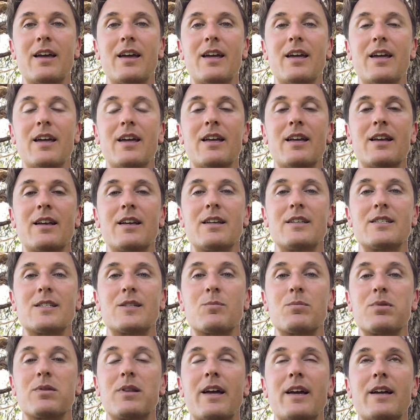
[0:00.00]
It is a
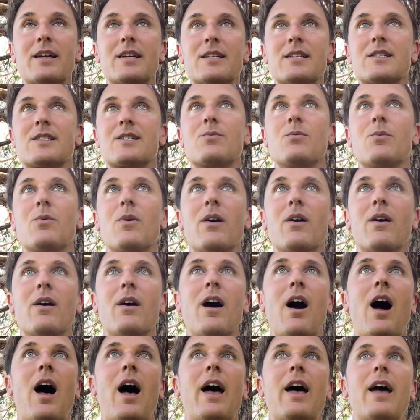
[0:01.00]
place where
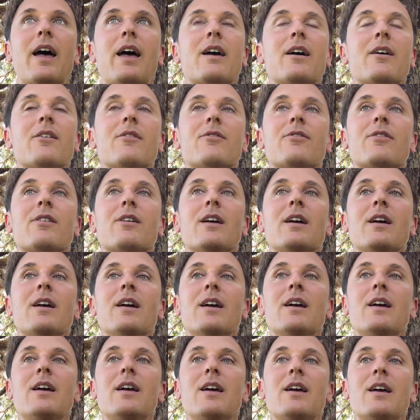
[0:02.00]
I have
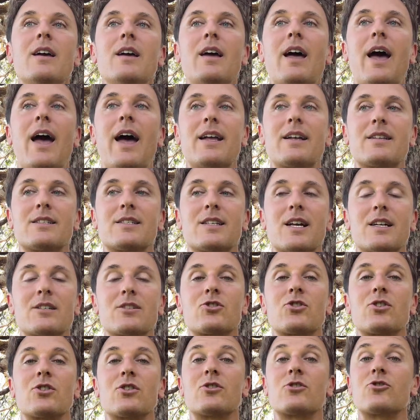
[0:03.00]
had
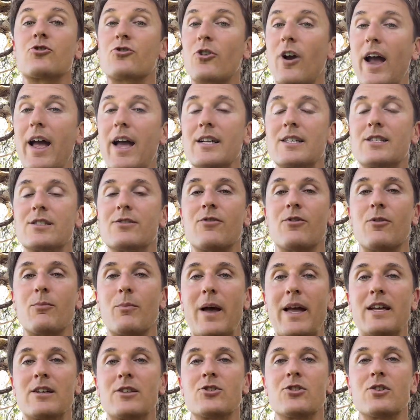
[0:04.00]
such
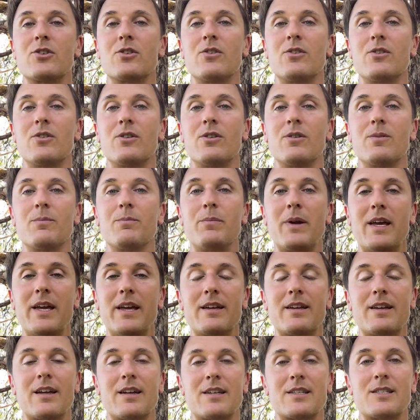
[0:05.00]
transformational
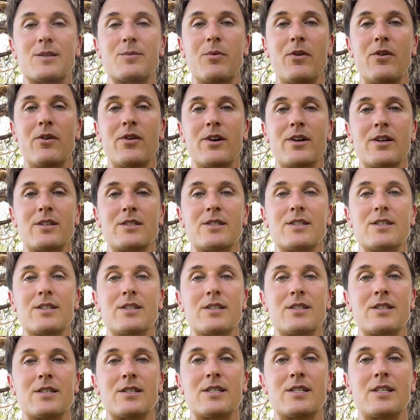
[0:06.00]
peak
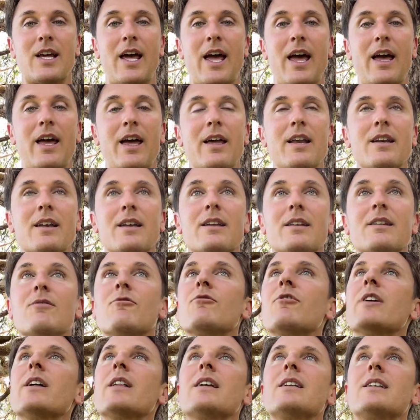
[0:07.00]
experiences, and it
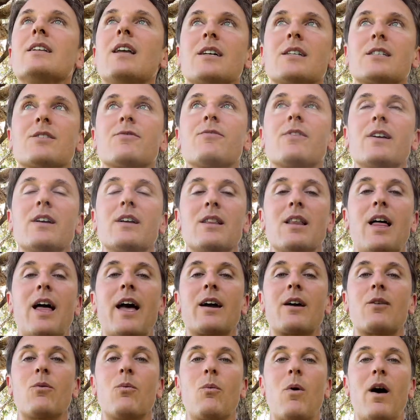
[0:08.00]
really does feel
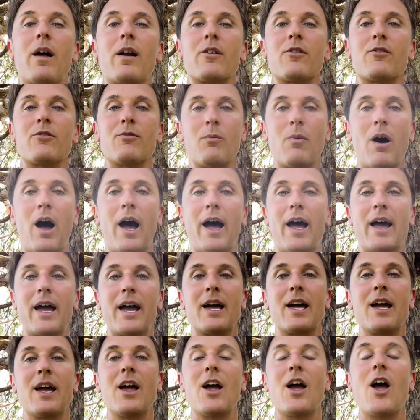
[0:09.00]
like one of my
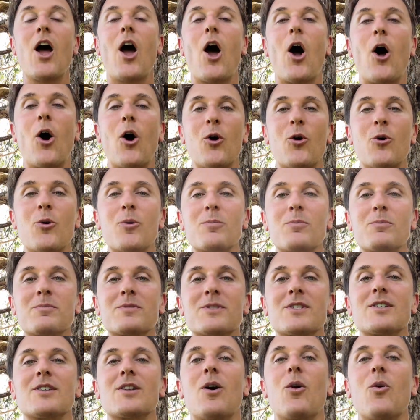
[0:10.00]

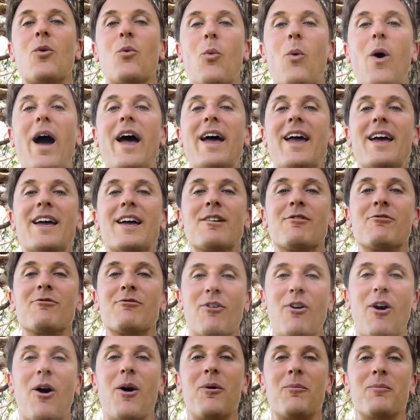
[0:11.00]
homes away
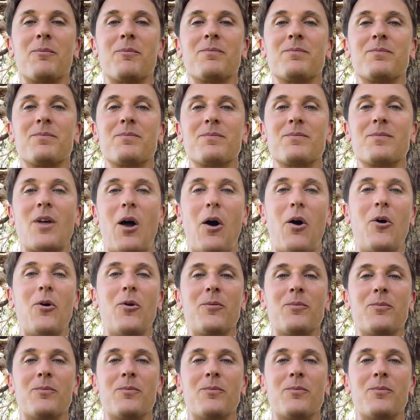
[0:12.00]
from home,